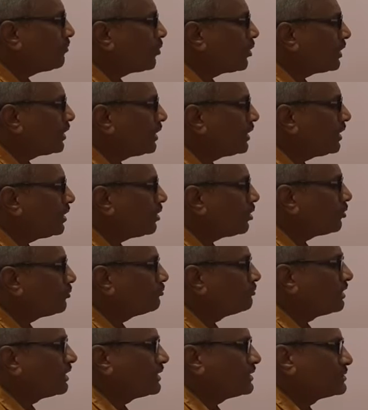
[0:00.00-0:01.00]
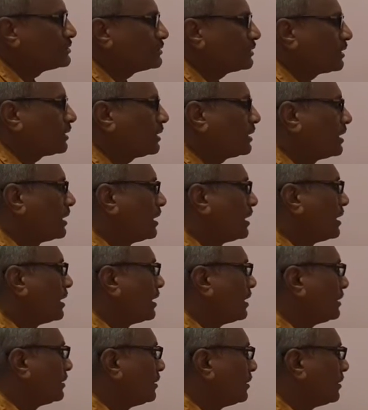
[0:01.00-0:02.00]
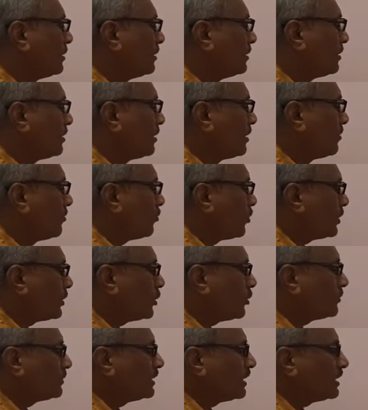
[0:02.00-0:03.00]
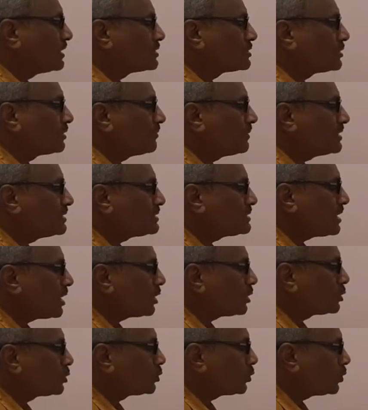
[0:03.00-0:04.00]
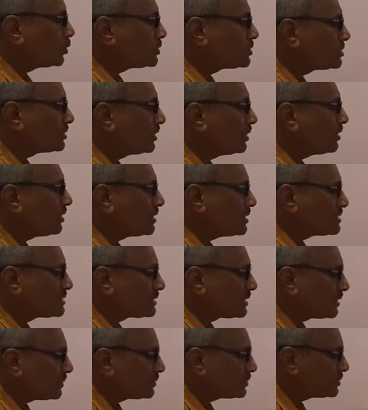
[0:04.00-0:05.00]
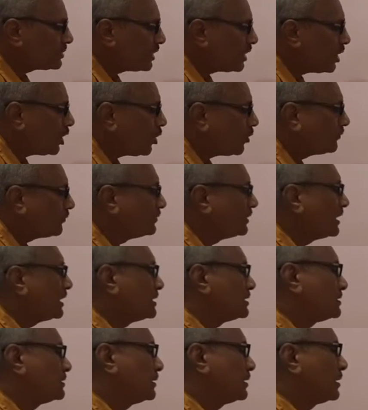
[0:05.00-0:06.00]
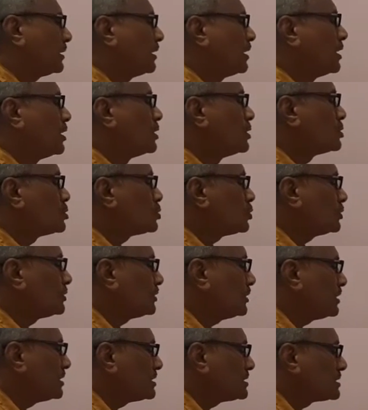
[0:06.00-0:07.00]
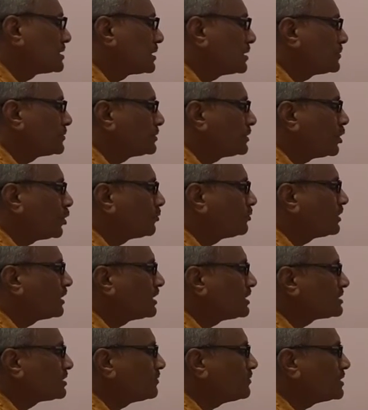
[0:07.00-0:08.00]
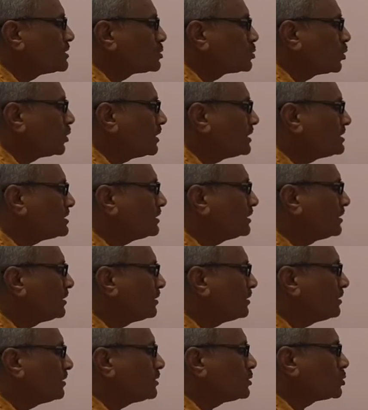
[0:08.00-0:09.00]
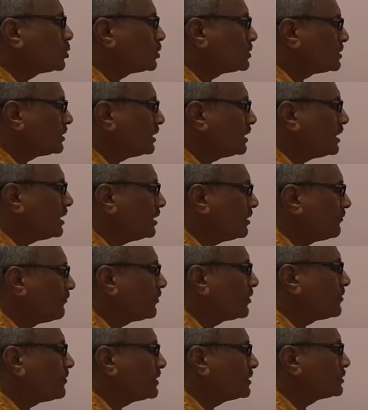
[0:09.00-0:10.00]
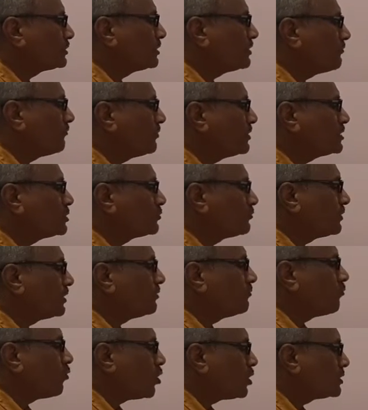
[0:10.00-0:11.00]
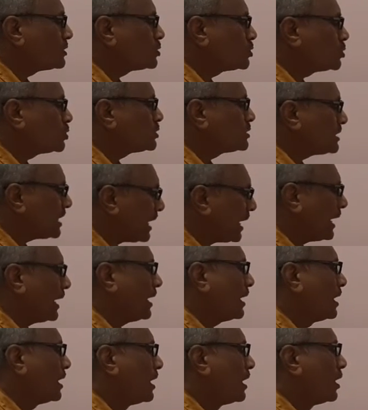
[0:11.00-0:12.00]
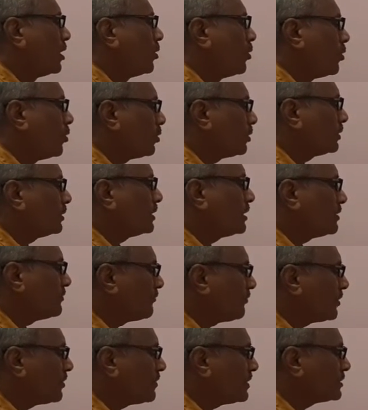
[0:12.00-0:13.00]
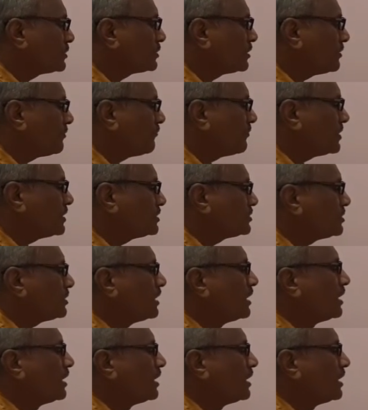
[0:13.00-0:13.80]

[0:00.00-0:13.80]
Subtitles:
body of the letter. The body of the letter means total description of the letter. Total description of the letter means what? The total information which we want to say, or the information which